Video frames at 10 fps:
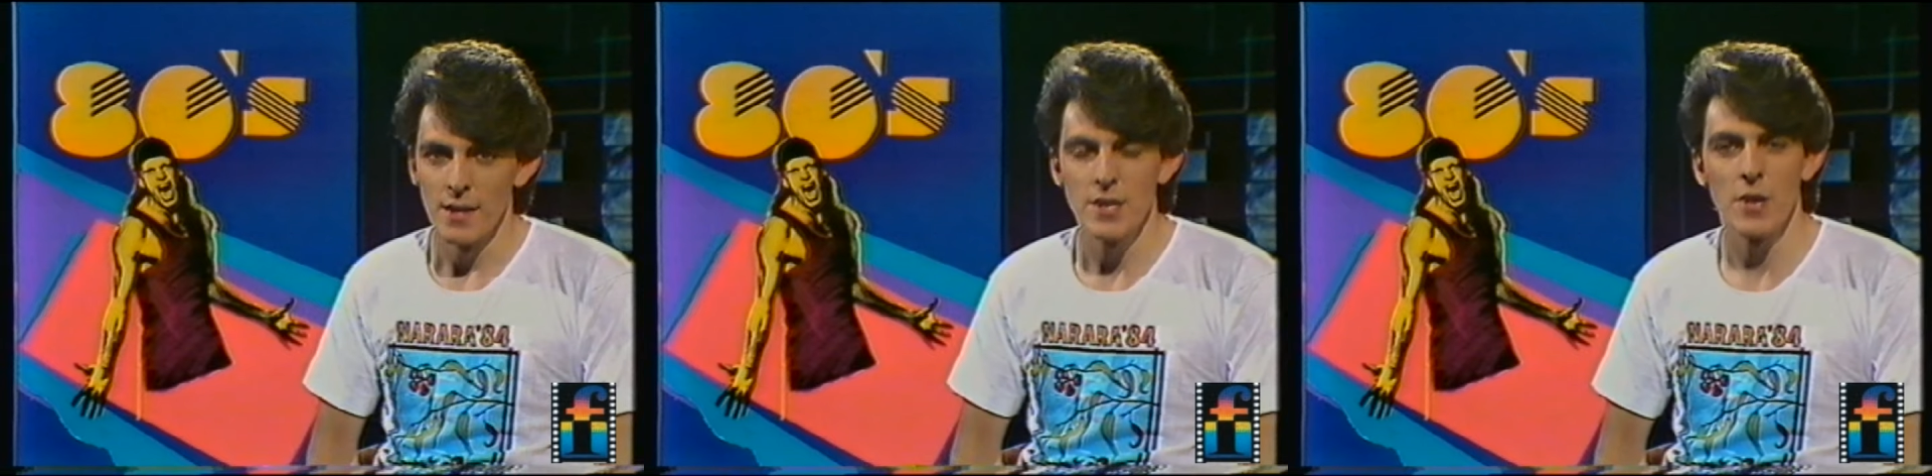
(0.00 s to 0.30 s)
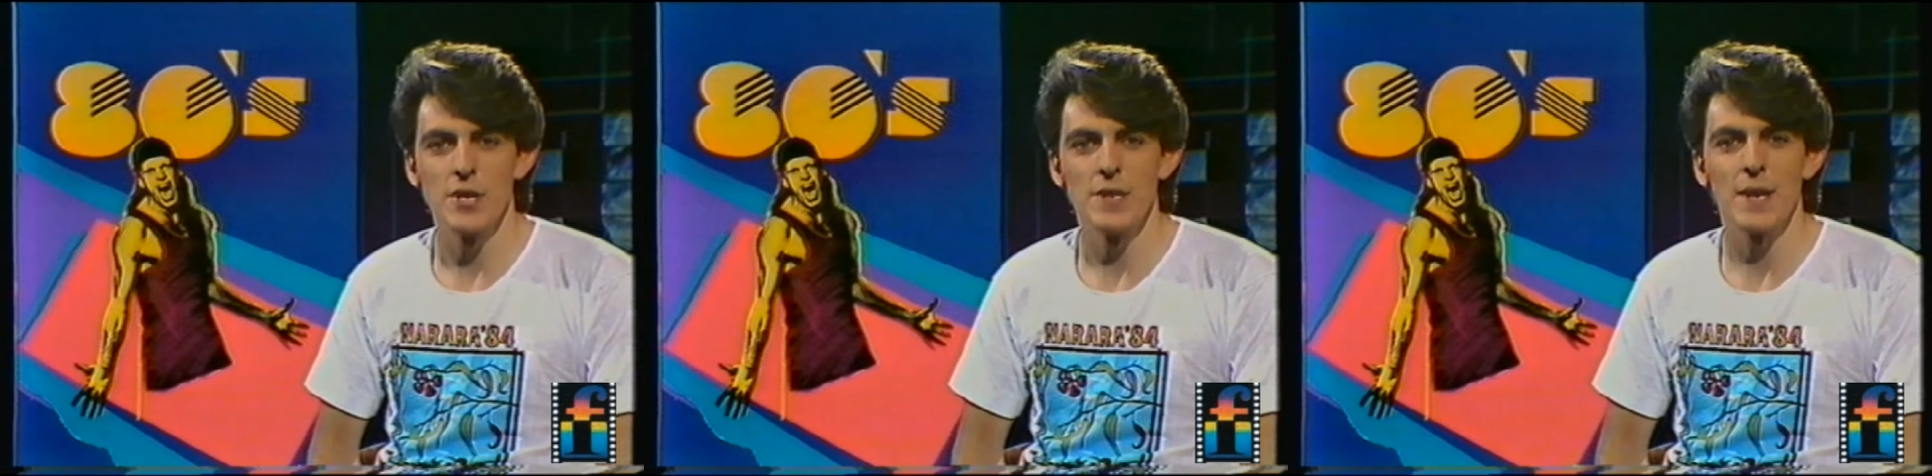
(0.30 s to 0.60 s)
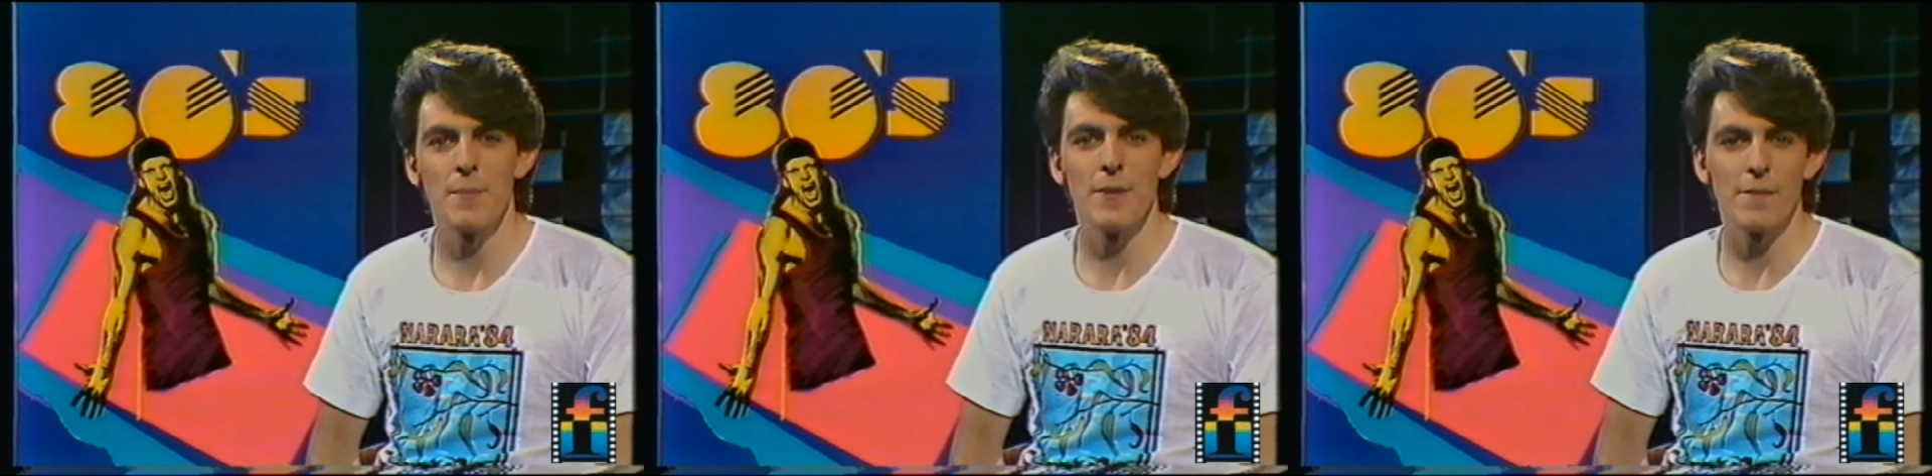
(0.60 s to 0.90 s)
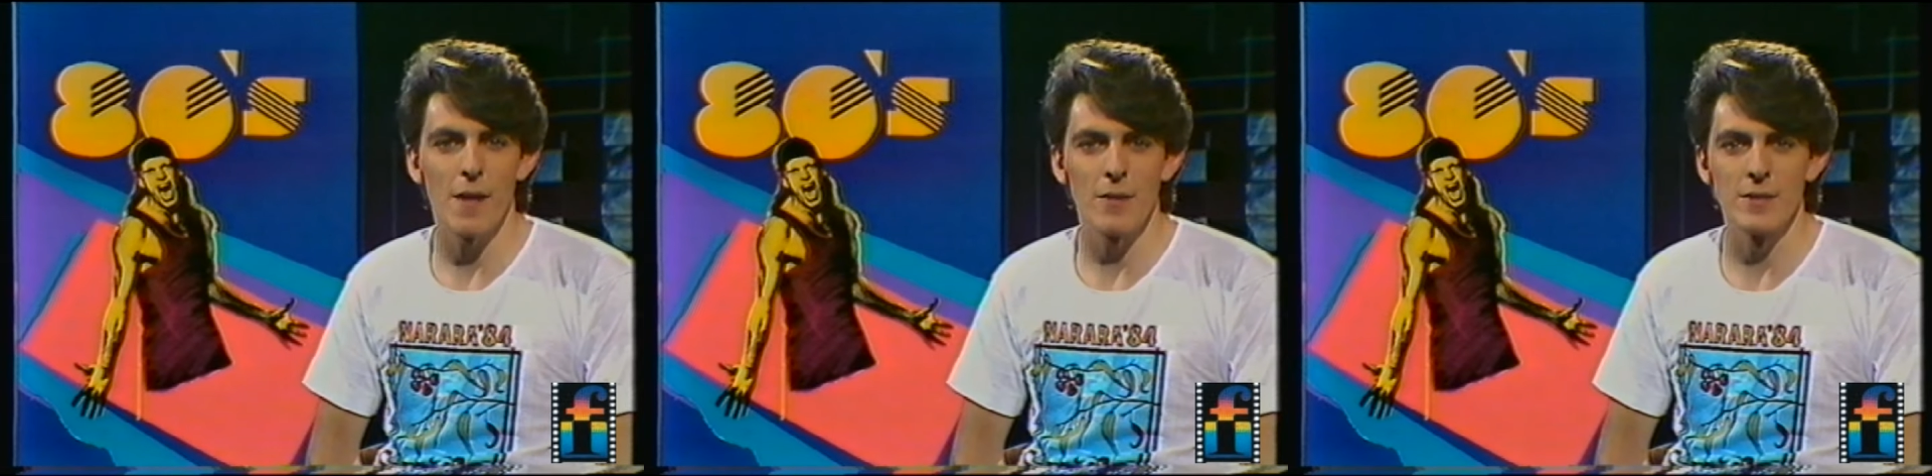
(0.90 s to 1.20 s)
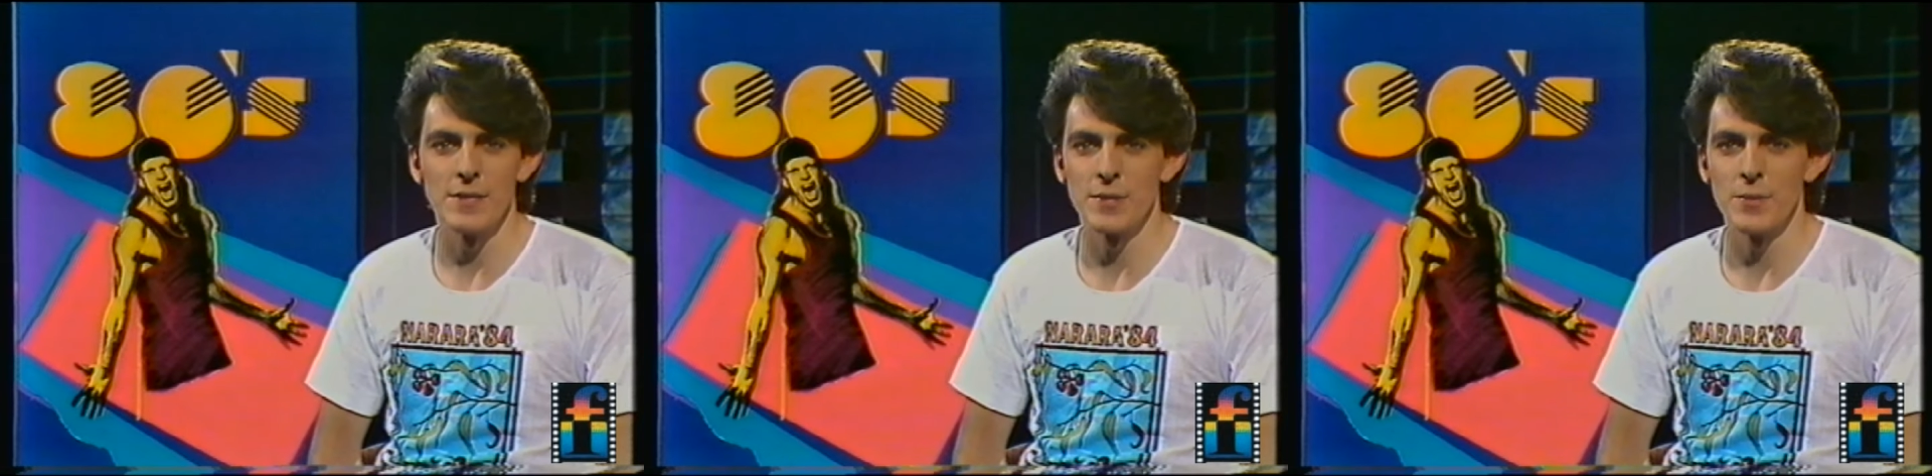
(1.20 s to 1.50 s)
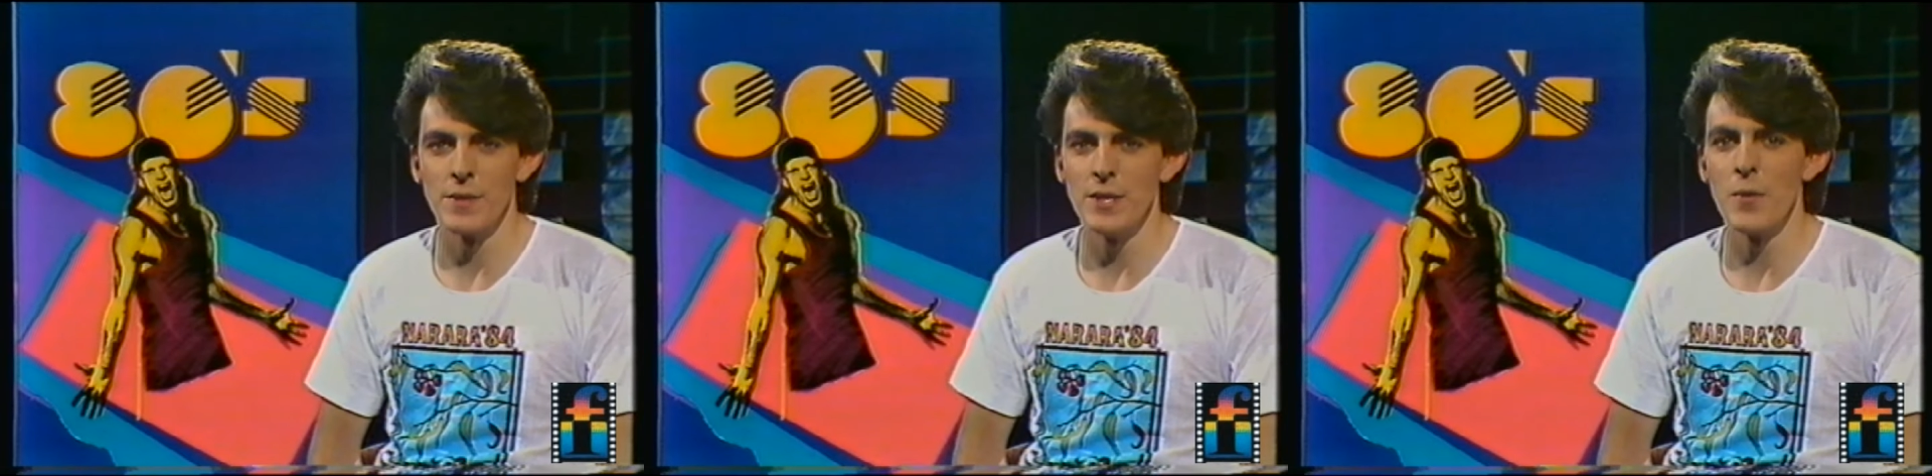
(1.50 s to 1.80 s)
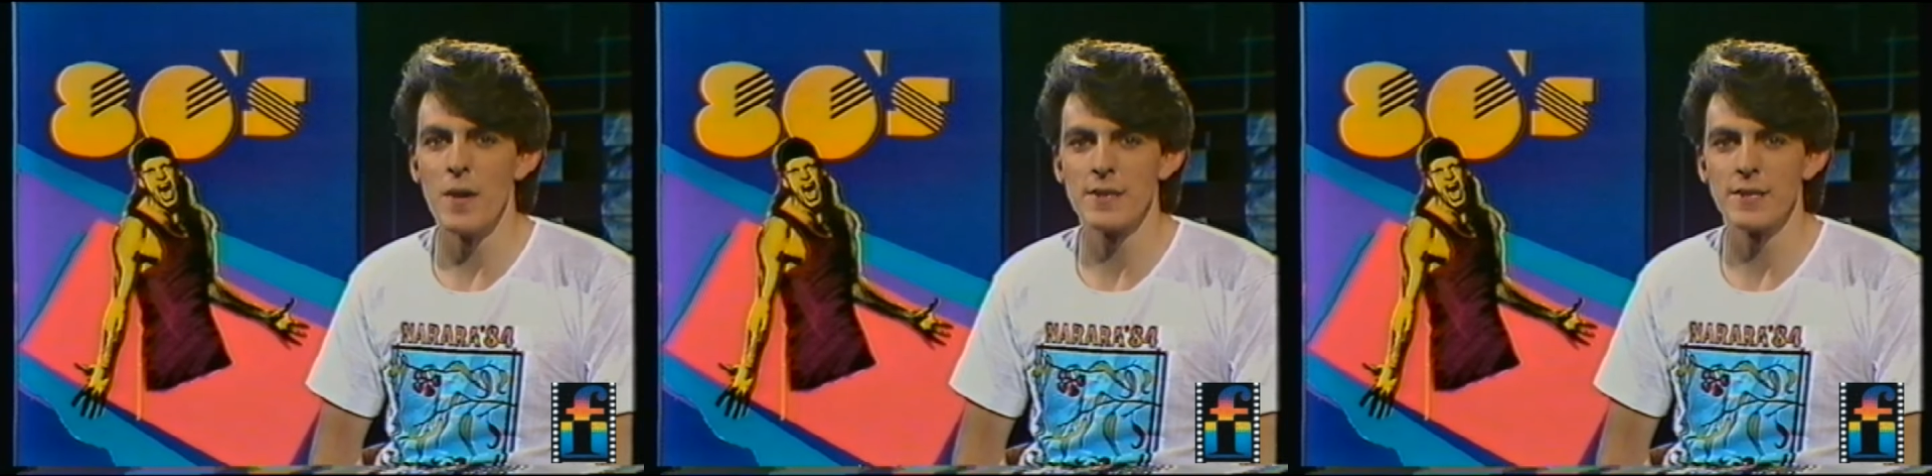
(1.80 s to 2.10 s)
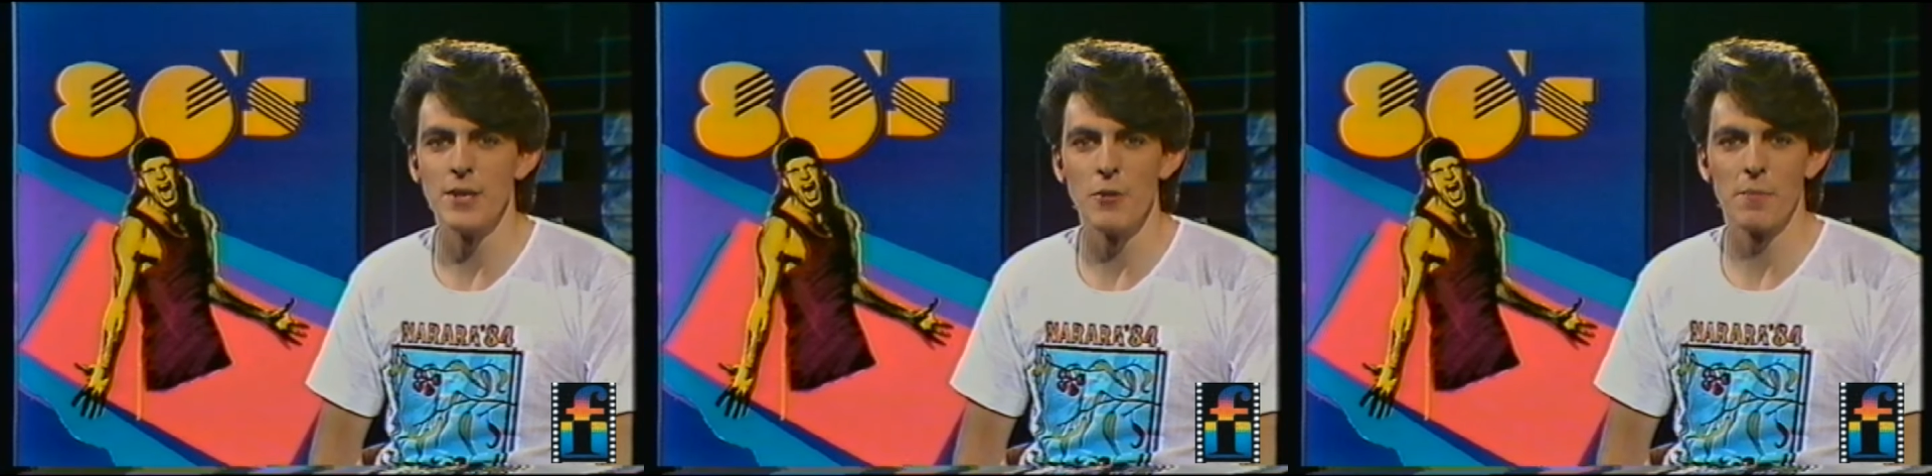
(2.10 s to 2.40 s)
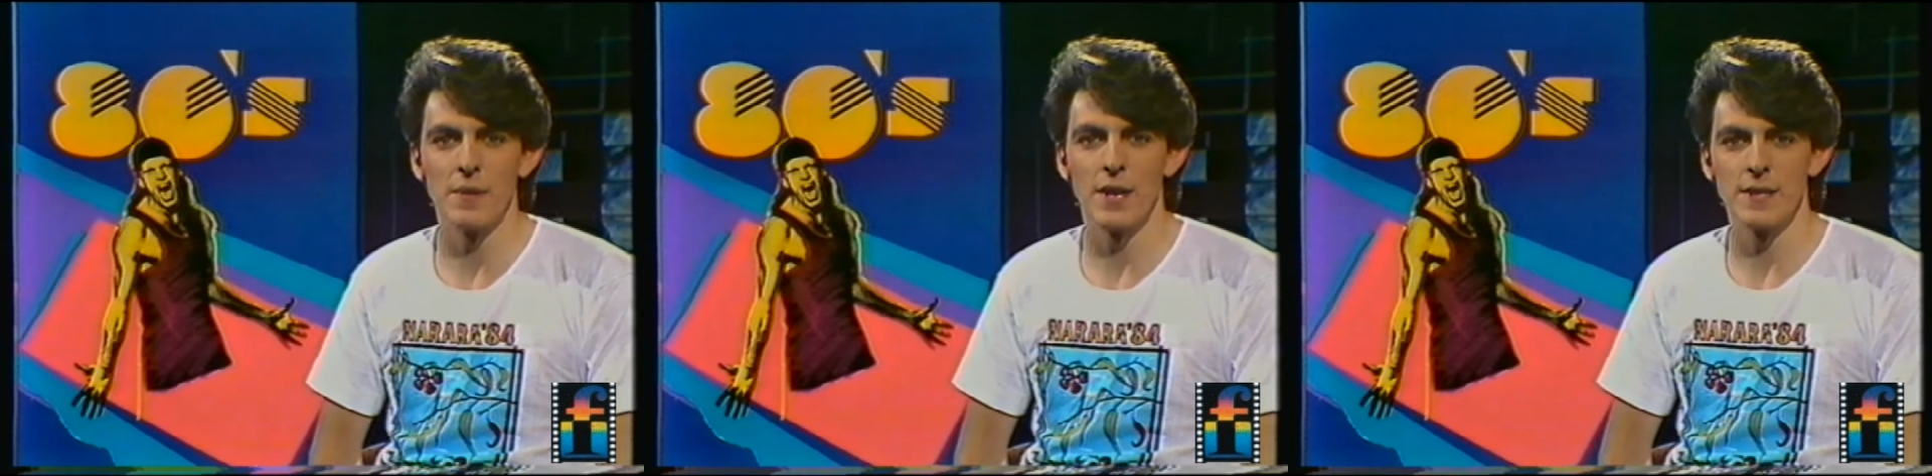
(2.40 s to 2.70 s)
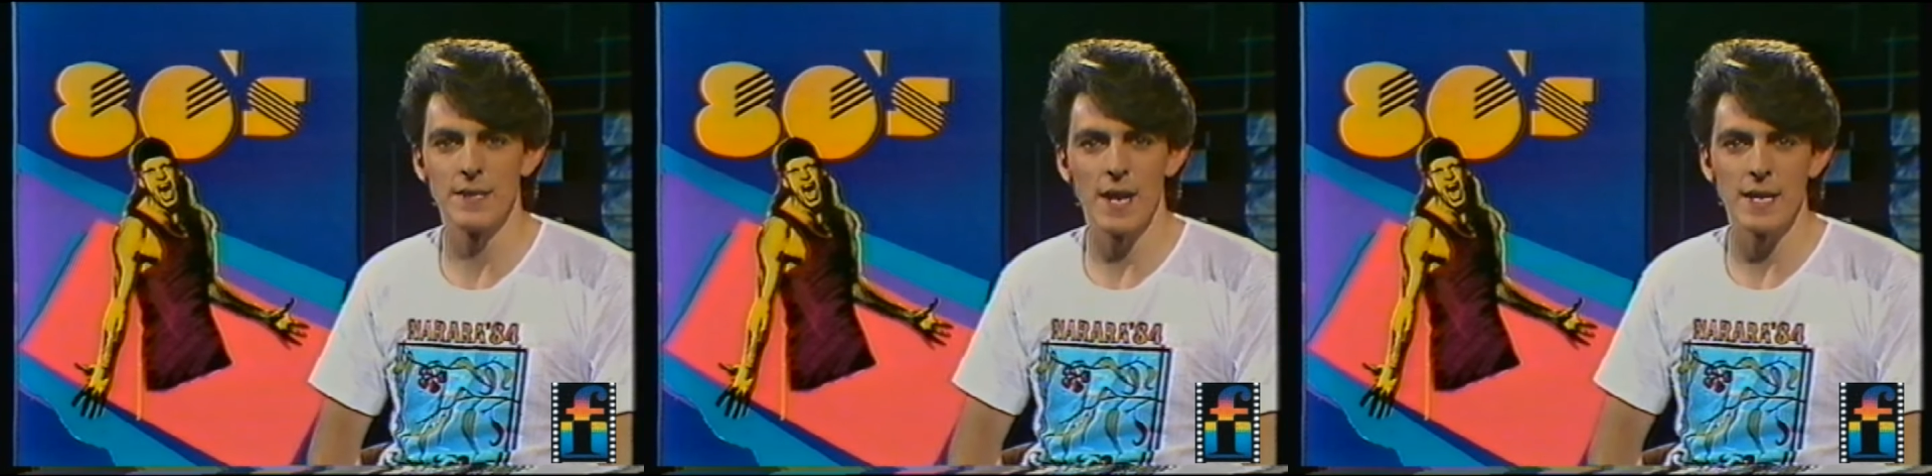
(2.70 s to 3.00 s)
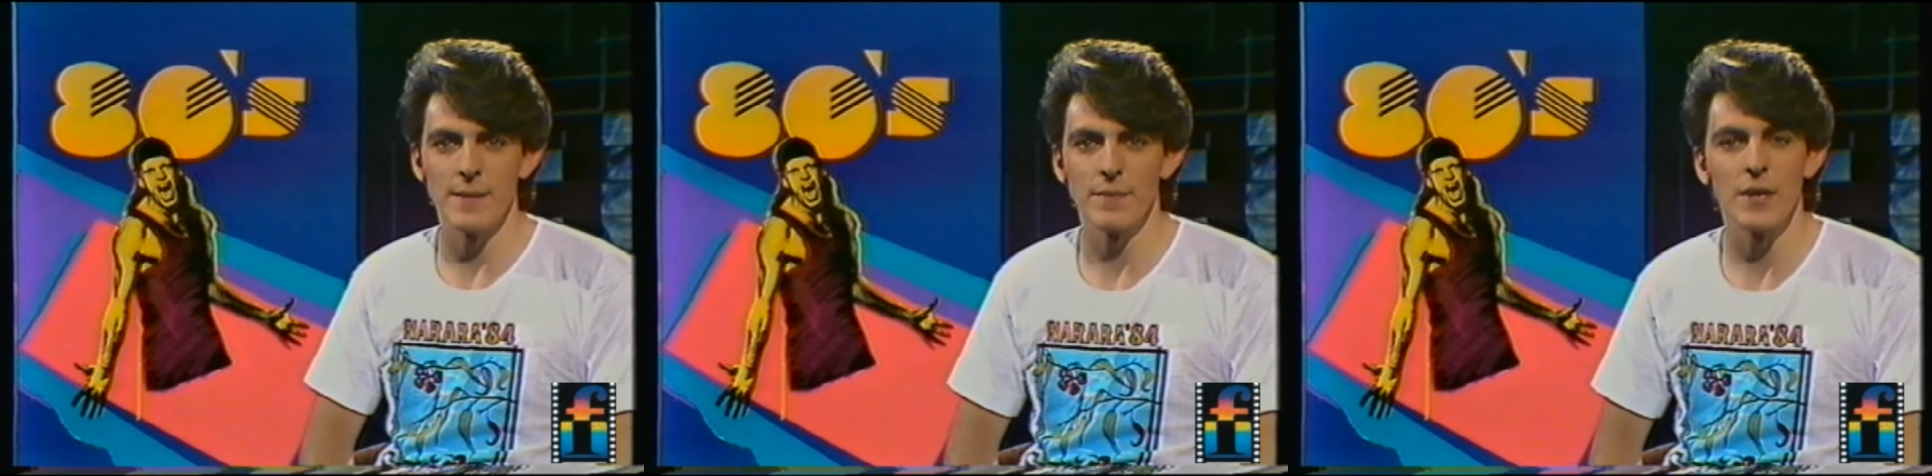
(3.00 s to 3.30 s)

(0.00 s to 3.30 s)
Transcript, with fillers: JoJo Zepp and the Falcons toured the U S and Europe in nineteen eighty,